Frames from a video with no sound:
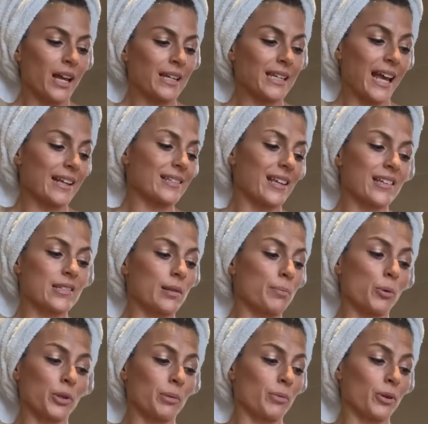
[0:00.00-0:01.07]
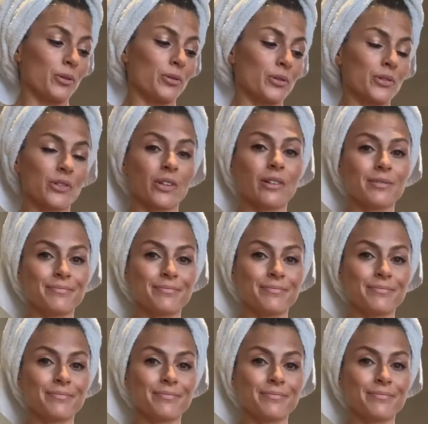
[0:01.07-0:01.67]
Yes, it's the Body Mousse.